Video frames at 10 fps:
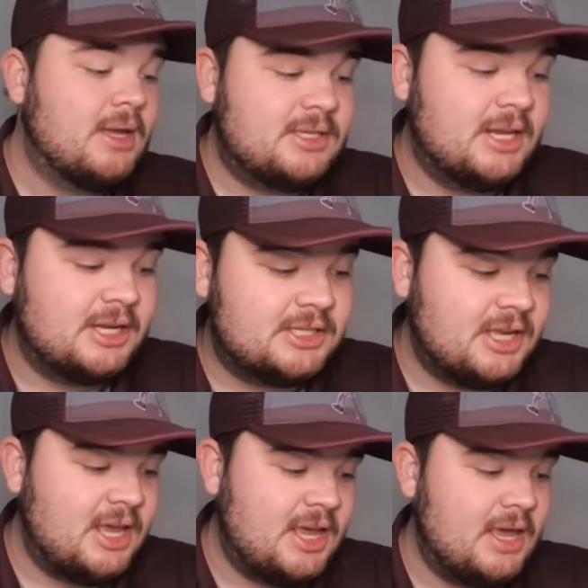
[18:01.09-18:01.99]

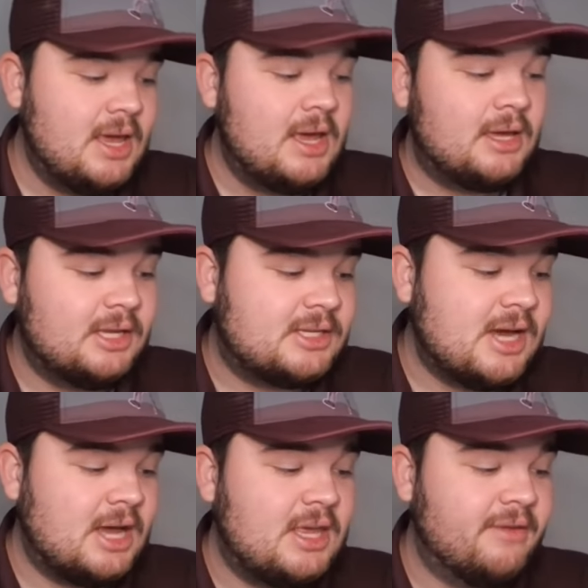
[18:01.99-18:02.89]
Tennessee,
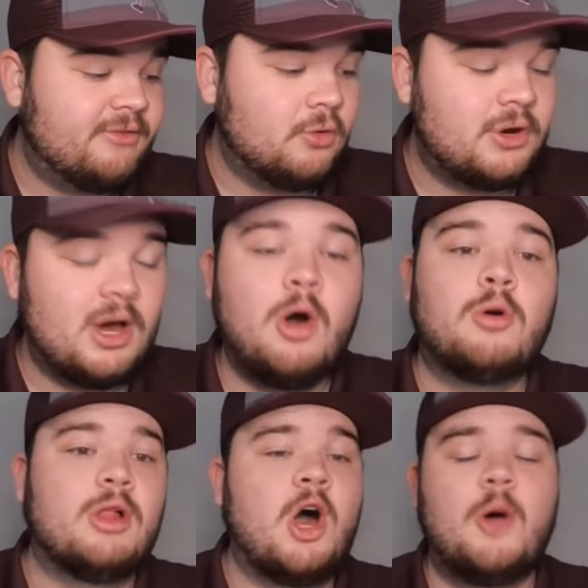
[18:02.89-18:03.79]
Kentucky, Florida,
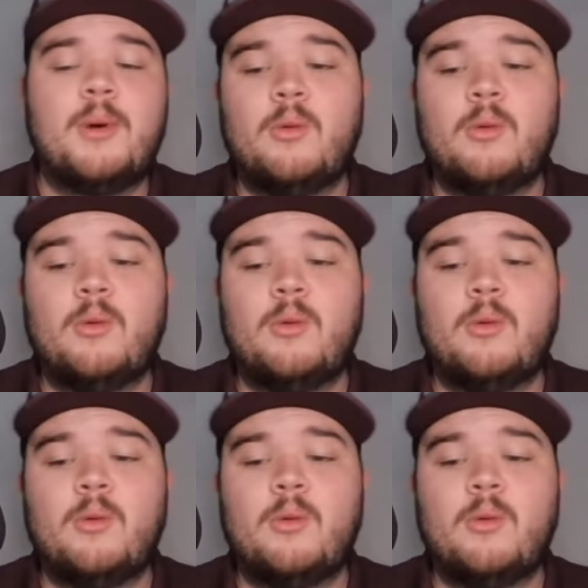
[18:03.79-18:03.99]
Oklahoma.